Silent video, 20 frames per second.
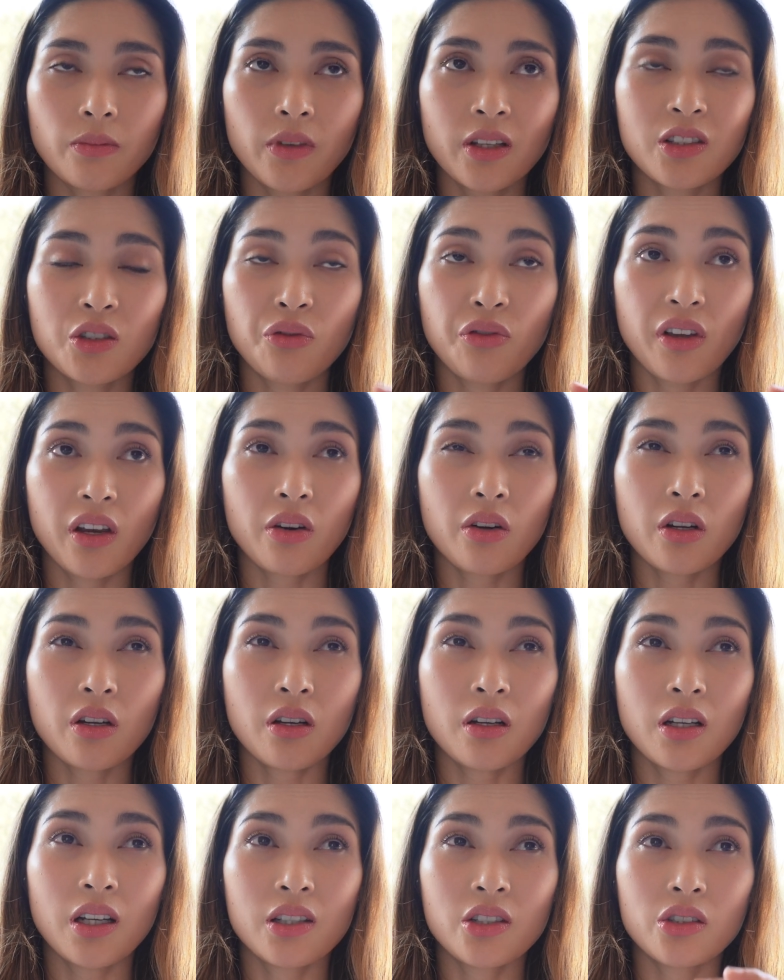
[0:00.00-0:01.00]
It's
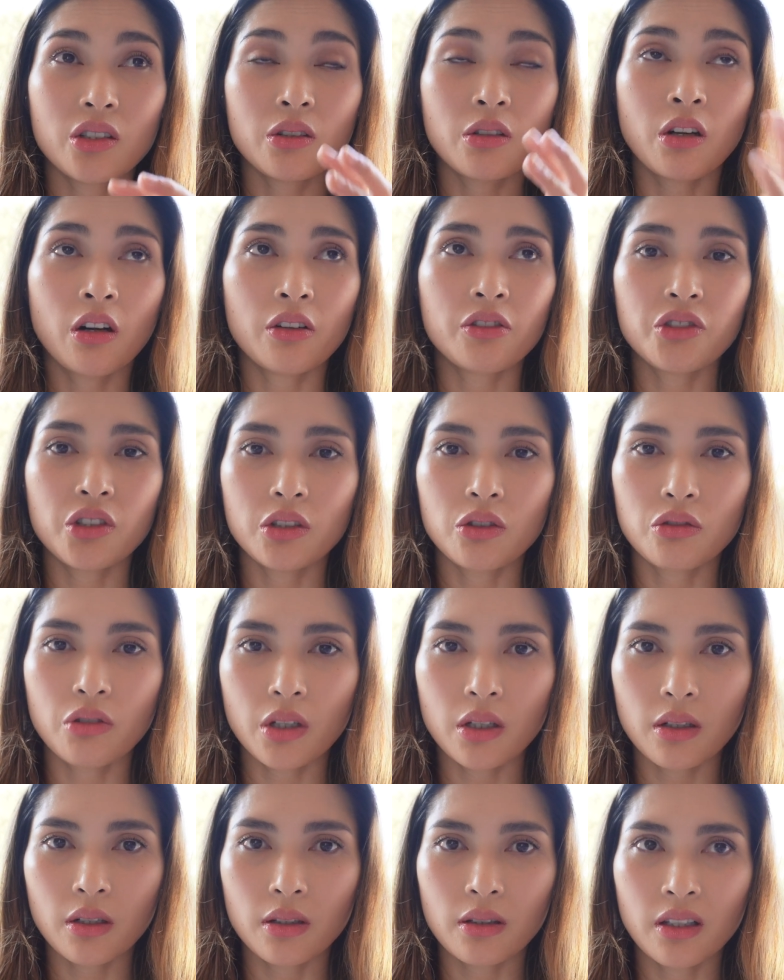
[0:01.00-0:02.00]
still
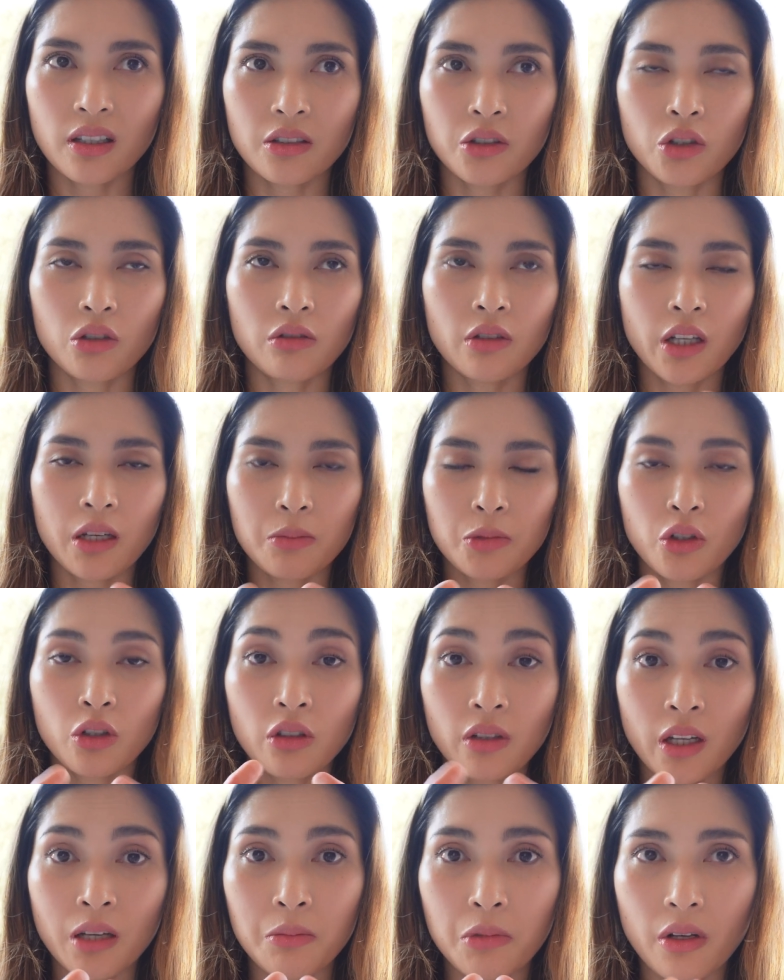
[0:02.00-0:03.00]
concentrated, like your
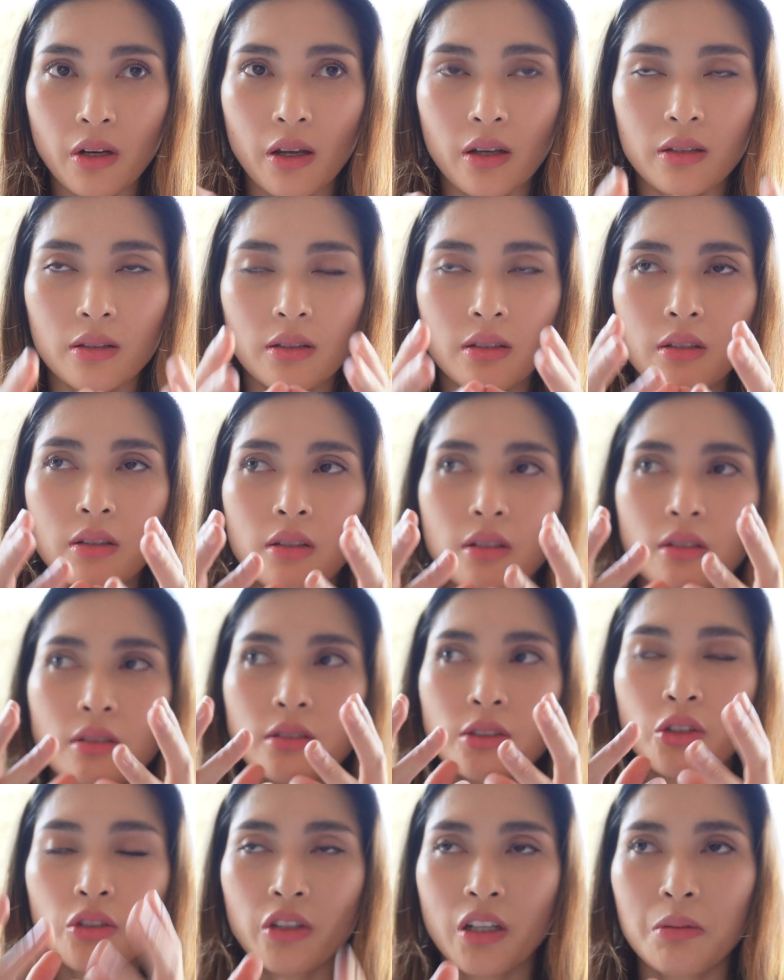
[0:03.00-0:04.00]
lemonade.
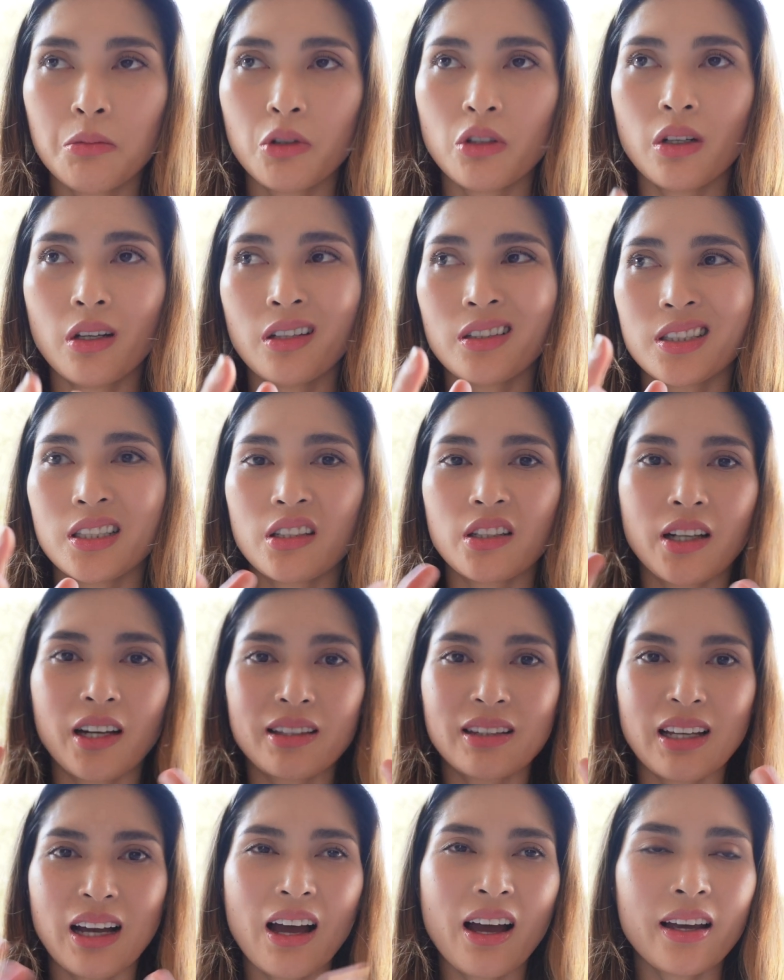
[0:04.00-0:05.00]
Your lemonade still
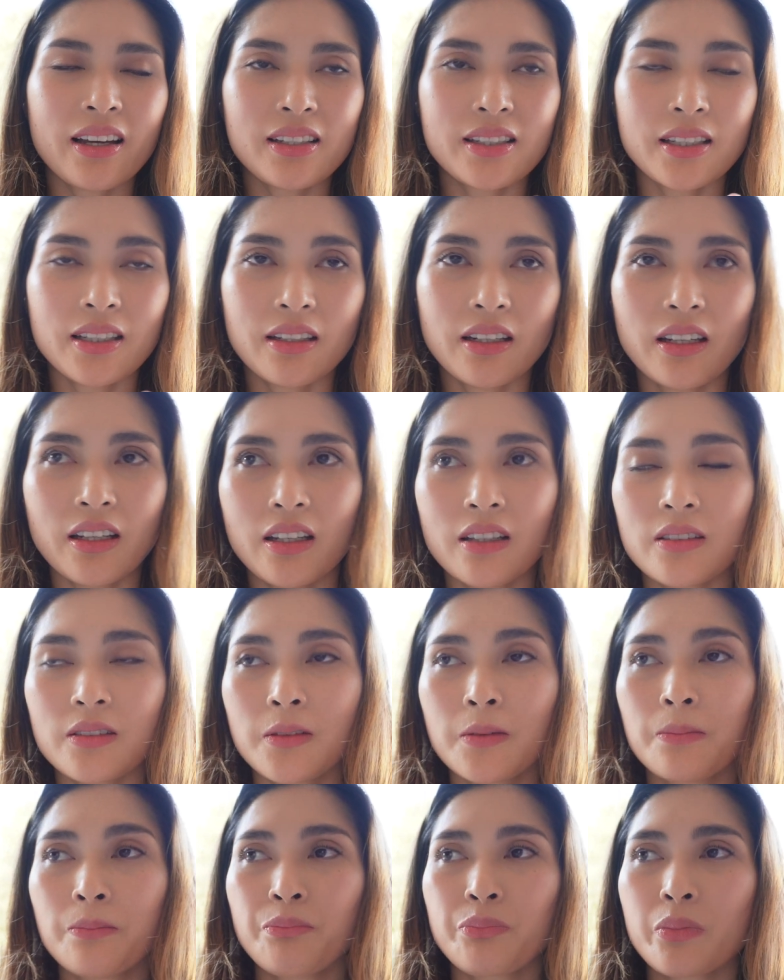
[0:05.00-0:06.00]
got the ice in it.
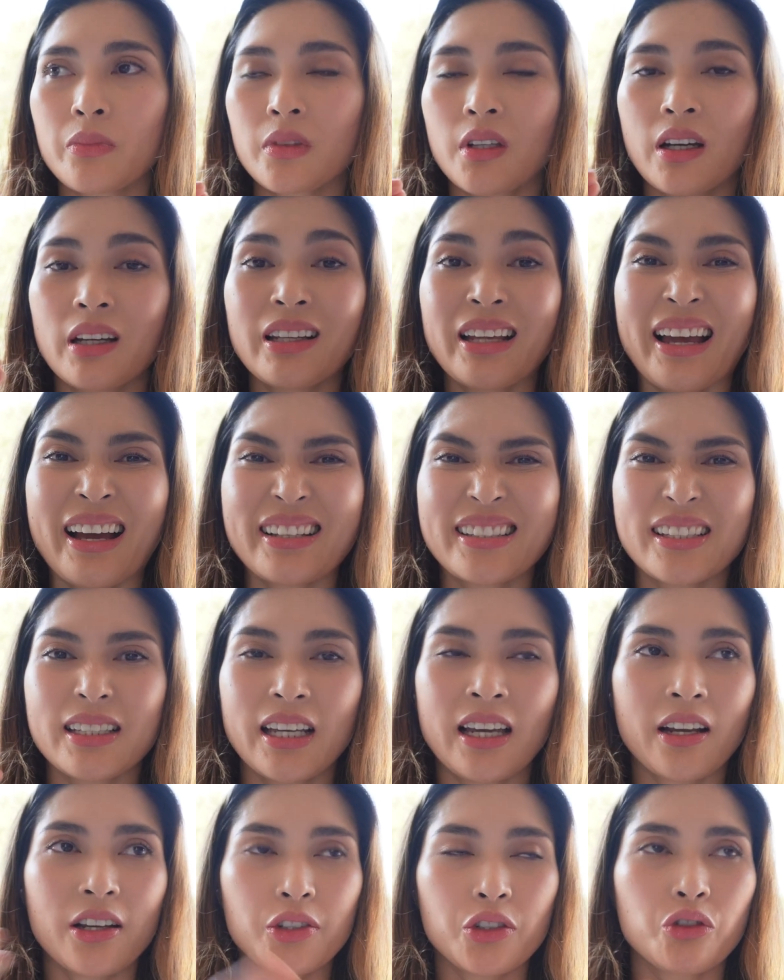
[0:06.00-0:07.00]
It has
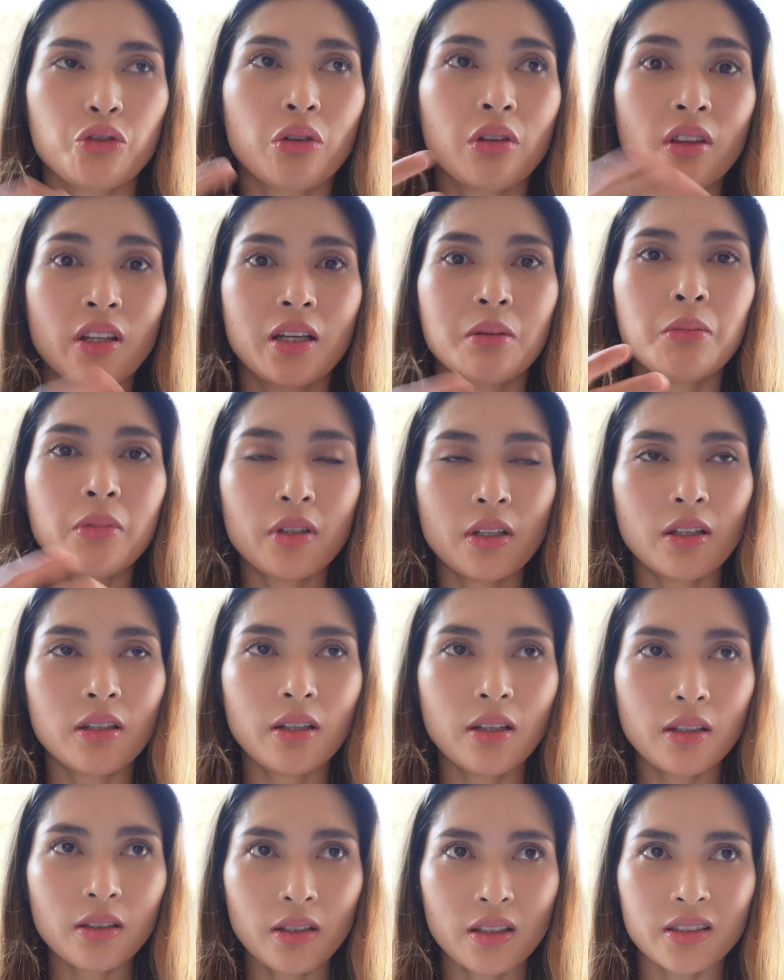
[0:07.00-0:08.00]
extra lemon in
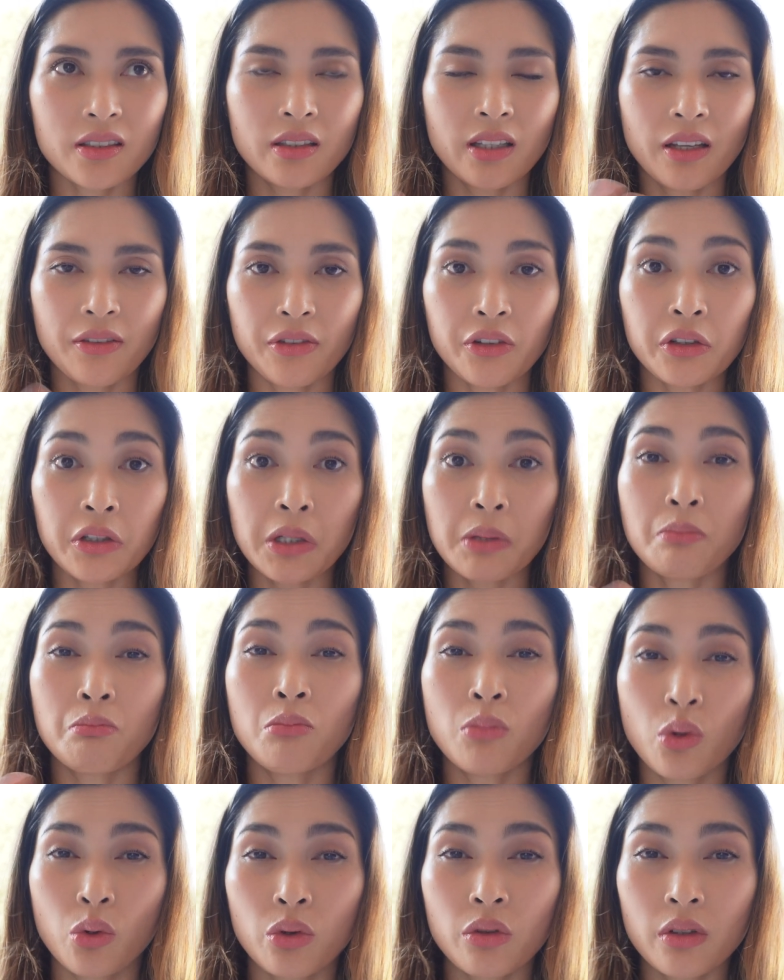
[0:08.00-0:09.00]
it. It's definitely
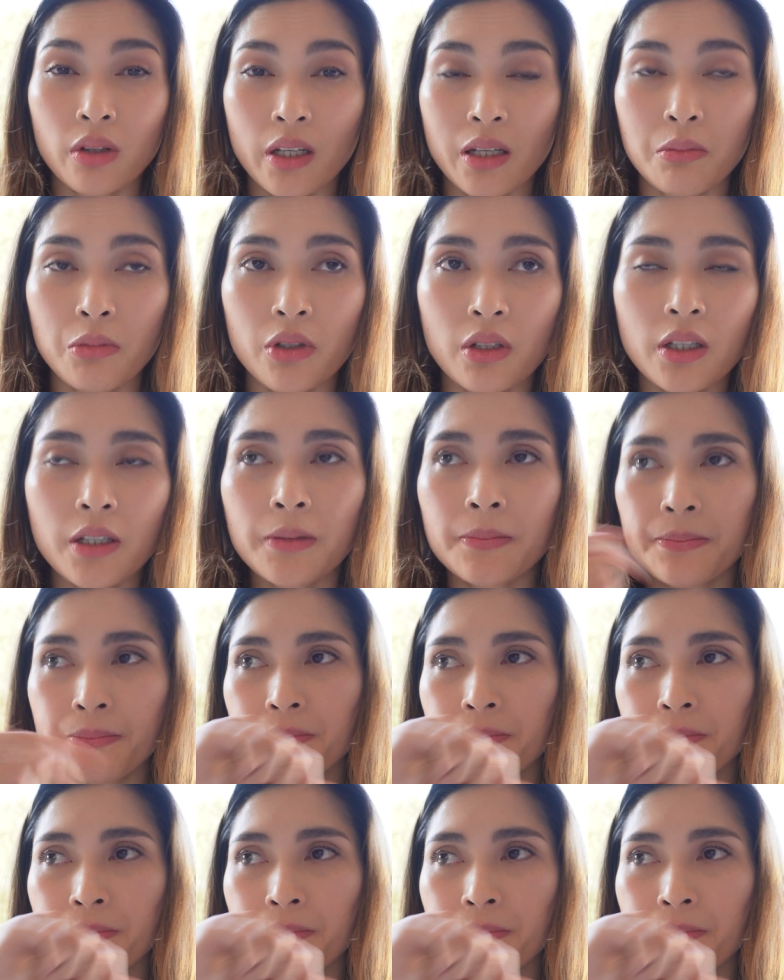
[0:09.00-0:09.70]
more lemony.